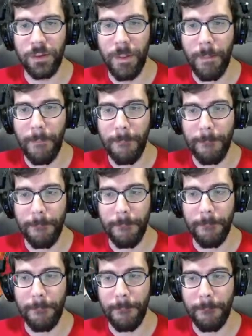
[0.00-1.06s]

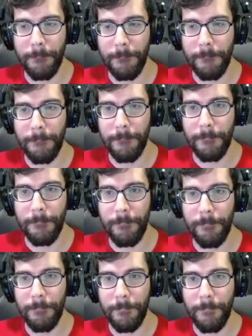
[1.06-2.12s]

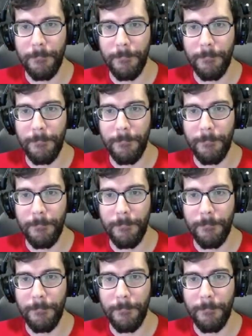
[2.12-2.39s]
Nobody speaks.